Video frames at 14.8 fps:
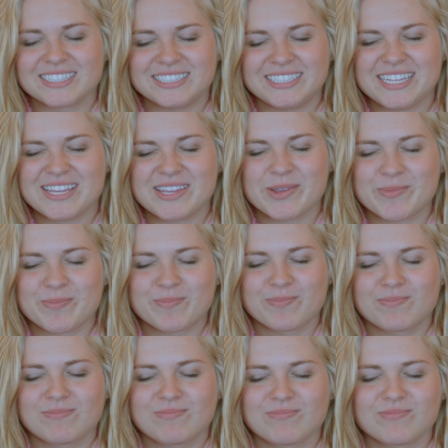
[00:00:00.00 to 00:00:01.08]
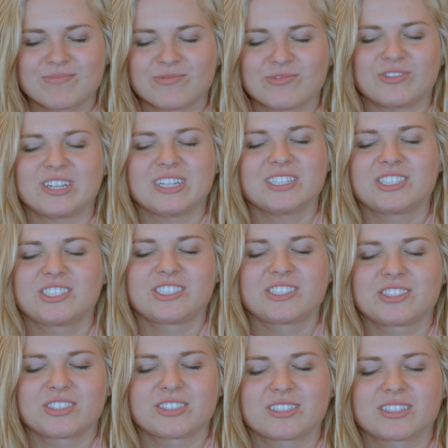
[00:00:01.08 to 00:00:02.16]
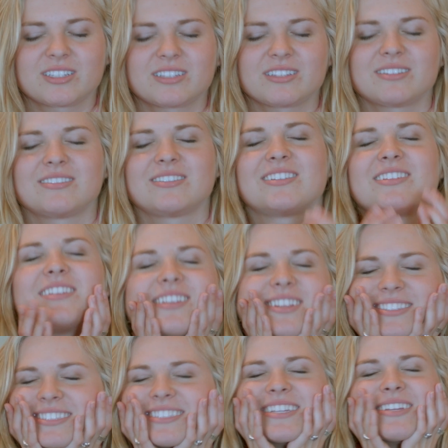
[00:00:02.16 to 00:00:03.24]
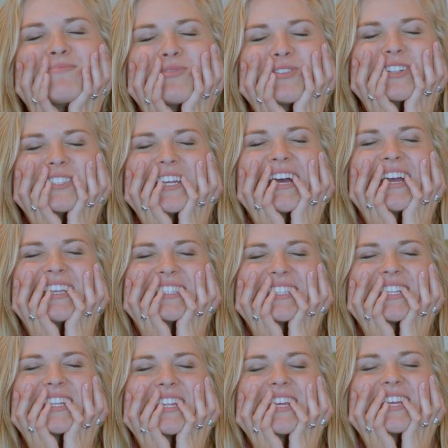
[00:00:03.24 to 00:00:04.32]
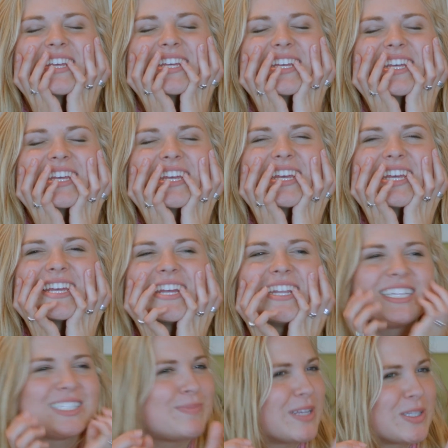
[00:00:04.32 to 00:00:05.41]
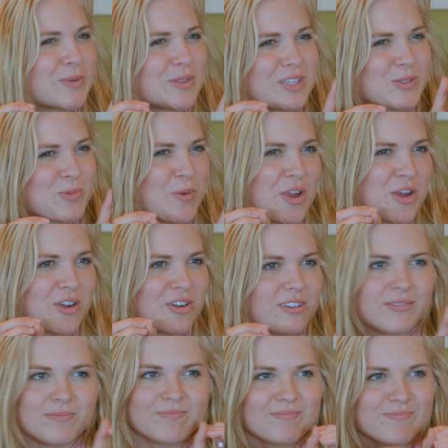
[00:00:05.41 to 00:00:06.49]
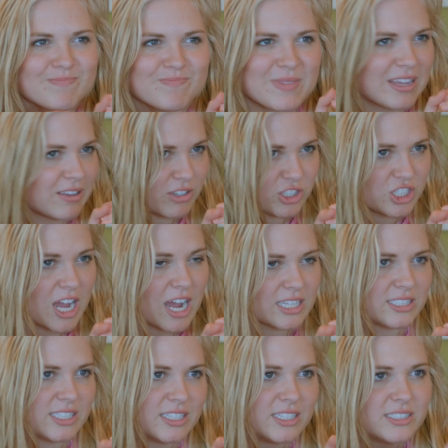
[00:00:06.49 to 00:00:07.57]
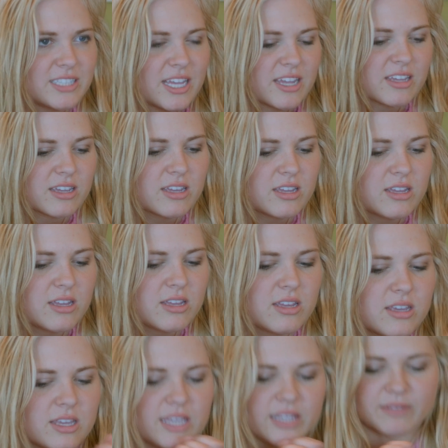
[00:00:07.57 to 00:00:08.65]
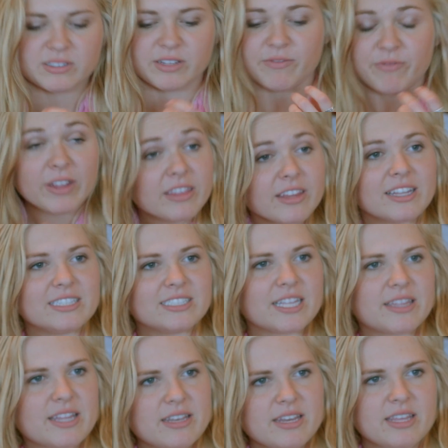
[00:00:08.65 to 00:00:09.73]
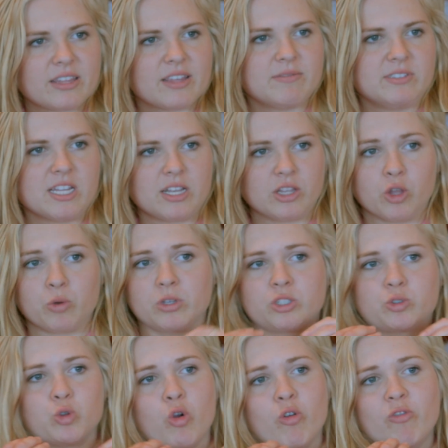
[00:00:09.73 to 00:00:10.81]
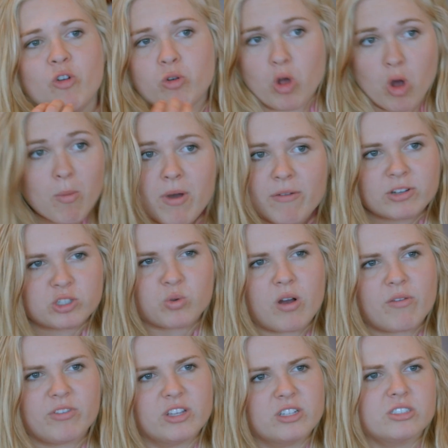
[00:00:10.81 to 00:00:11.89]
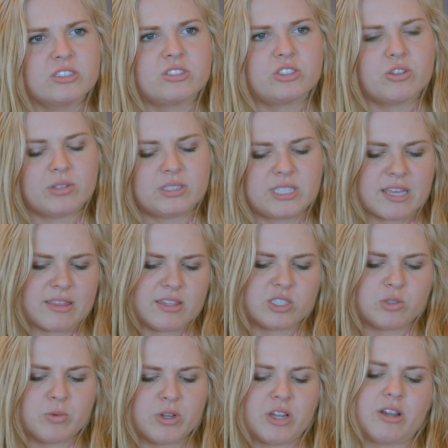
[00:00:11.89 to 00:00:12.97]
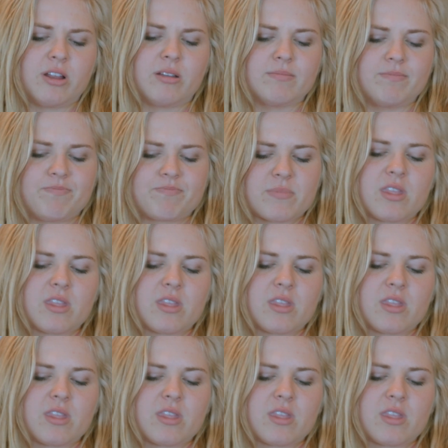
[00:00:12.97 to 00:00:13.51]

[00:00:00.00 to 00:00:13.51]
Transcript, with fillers: deep, rich, emerald eyes, and and he speaks with this weird English accent. It's like he lived in Finland, and then he lived in Locust Grove, Oklahoma for twelve years. So it's like this weird um,